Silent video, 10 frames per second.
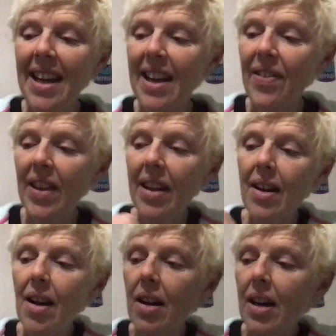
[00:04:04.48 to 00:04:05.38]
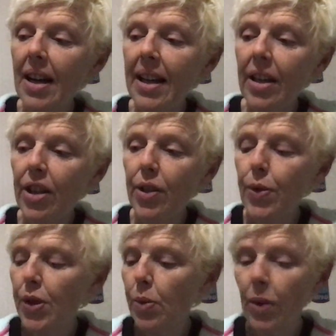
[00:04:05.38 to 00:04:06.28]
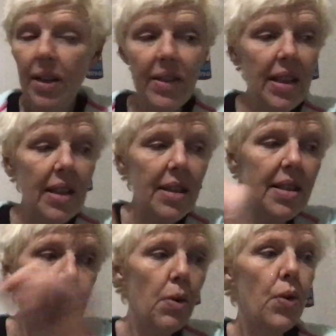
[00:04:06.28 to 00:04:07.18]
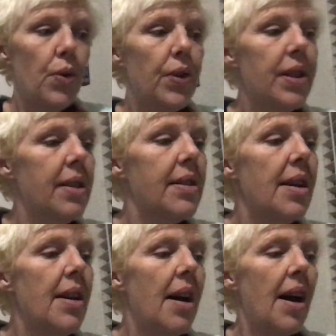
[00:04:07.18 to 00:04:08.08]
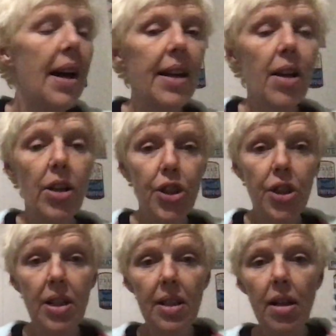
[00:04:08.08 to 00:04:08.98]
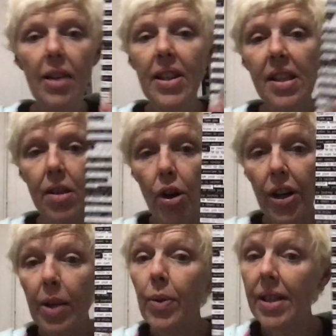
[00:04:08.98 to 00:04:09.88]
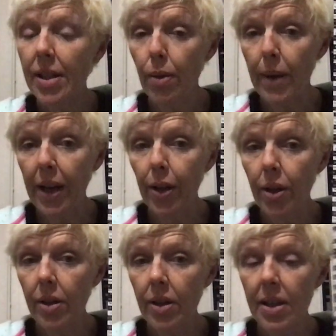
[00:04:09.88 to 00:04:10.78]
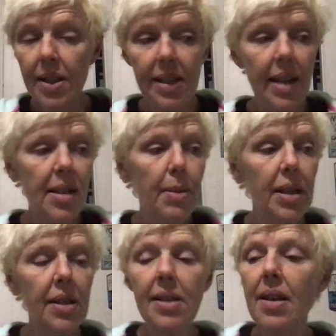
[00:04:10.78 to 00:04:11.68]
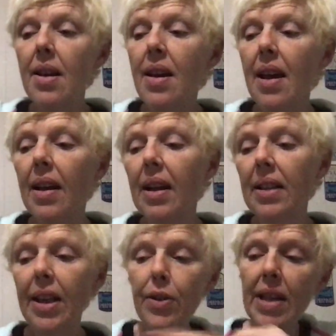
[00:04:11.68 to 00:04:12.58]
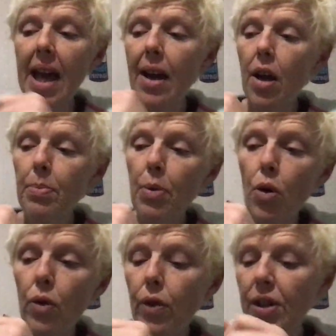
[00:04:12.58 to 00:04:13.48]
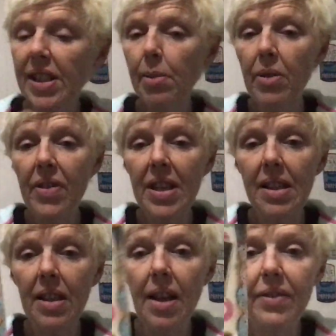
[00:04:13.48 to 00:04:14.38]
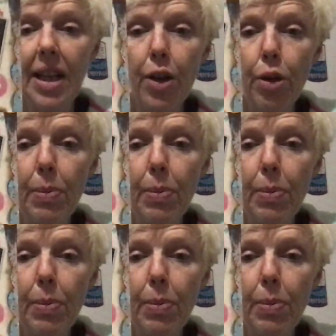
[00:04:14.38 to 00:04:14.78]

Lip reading: and then I used one of the Holtz Ideology, not the snarky ones, the regular sentiments, and I layered that up over some of this love letter